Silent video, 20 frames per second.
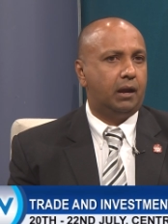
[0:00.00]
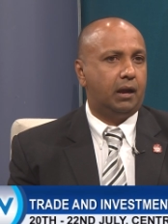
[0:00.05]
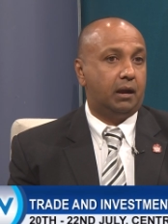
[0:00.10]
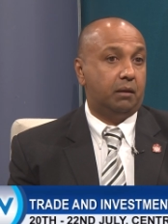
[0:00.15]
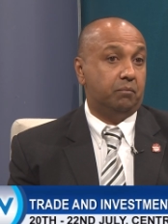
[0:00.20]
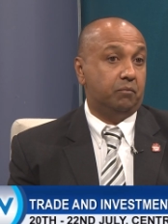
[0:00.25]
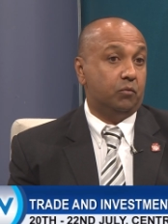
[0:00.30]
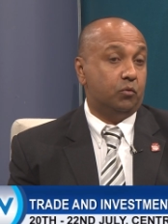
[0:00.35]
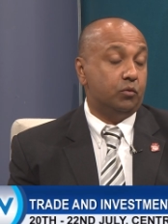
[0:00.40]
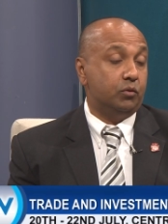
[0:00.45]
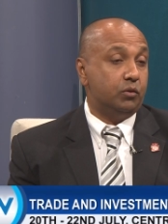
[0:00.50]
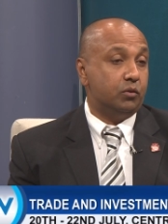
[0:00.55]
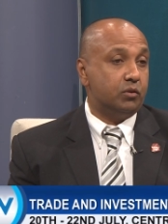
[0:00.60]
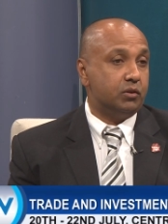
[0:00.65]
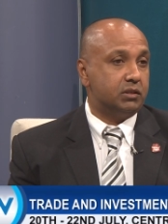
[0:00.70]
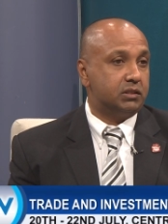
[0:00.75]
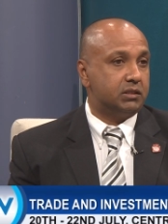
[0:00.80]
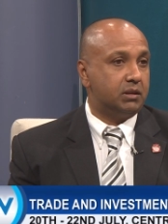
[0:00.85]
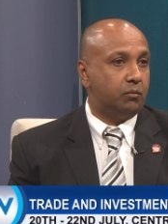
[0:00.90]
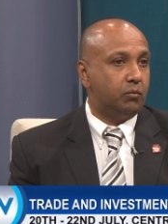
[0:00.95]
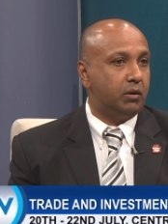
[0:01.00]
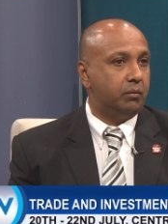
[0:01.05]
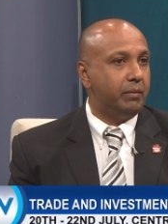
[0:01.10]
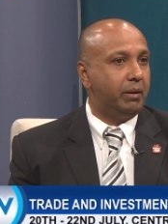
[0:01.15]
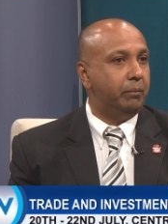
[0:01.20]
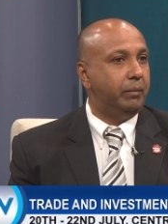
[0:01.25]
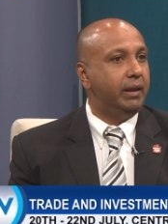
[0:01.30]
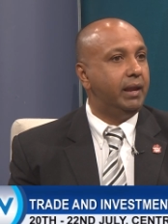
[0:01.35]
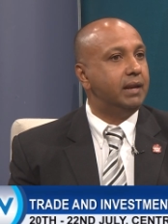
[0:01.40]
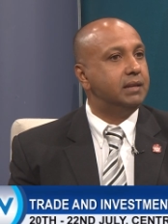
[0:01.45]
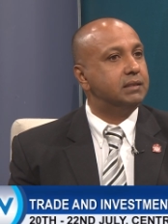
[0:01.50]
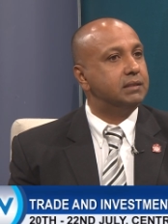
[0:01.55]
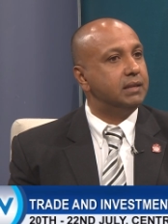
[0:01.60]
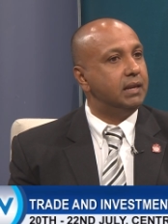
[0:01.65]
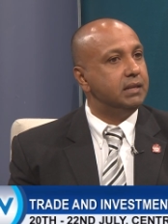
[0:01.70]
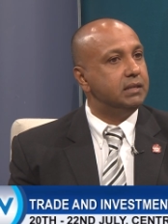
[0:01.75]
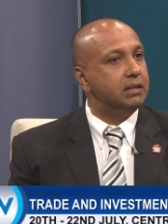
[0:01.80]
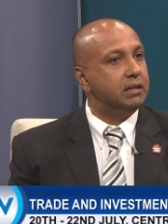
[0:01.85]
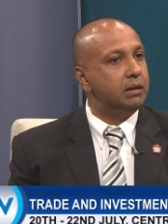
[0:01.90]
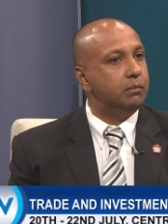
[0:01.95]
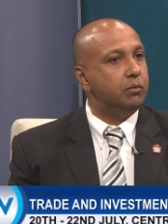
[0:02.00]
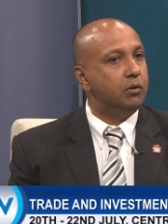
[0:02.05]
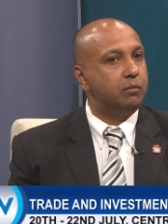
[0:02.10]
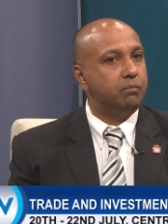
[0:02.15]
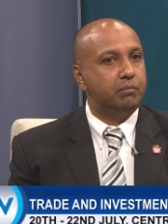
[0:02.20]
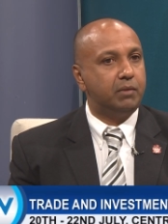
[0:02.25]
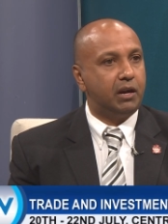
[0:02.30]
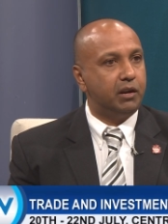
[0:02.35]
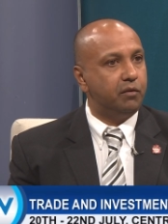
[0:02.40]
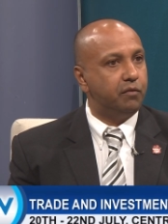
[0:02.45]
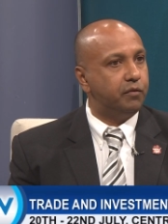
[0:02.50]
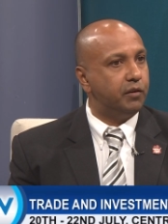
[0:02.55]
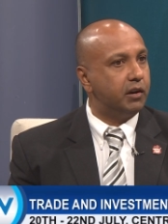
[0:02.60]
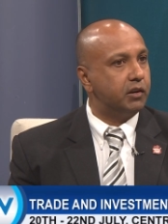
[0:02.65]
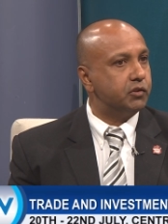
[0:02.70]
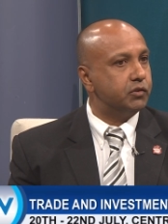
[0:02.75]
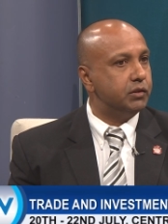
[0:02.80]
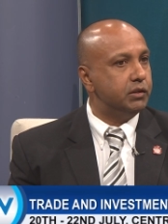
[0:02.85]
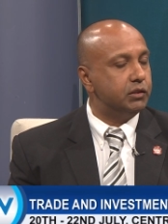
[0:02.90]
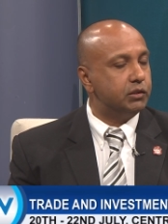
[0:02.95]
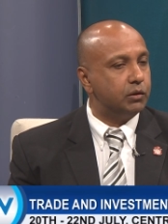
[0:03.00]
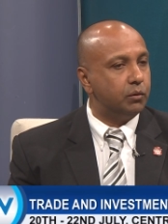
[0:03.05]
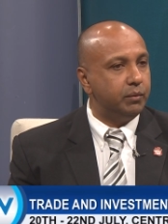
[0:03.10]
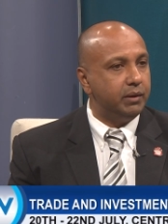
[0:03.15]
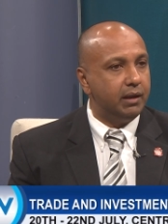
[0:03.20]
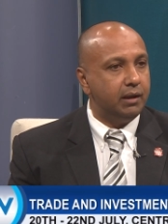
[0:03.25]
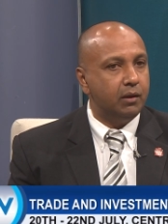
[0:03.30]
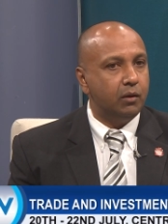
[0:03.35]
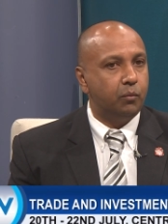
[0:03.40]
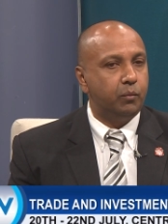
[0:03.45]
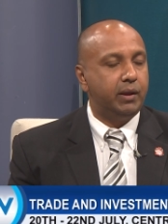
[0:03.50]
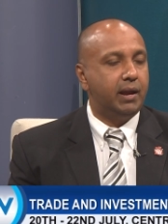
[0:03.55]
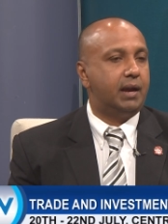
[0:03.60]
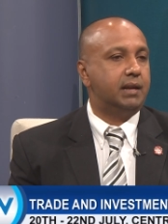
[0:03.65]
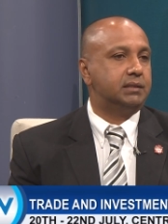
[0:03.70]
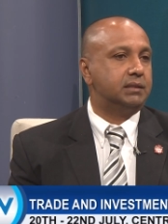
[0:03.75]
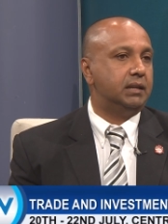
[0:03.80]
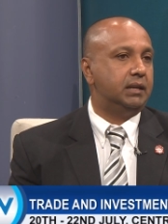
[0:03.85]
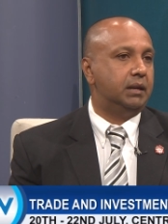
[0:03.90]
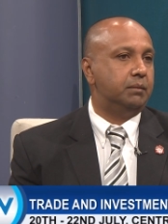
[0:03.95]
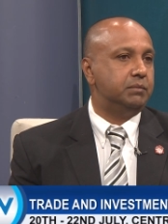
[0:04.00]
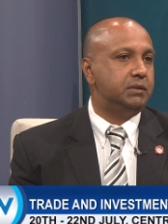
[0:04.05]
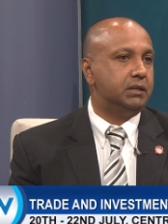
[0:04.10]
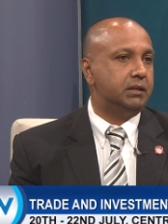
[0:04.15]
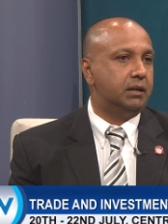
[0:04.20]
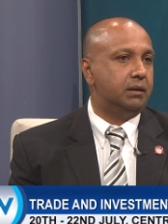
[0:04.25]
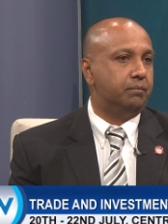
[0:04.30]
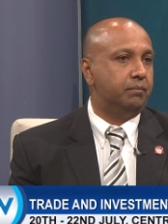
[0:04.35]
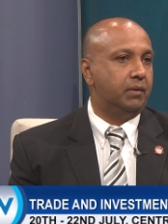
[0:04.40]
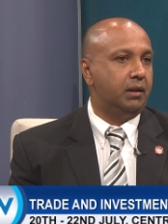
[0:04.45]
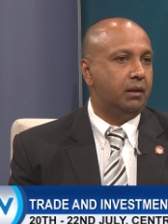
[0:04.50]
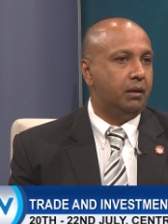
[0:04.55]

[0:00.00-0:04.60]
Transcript: um, who knows, someone might be excited about manufacturing, so we, we're asking them to come.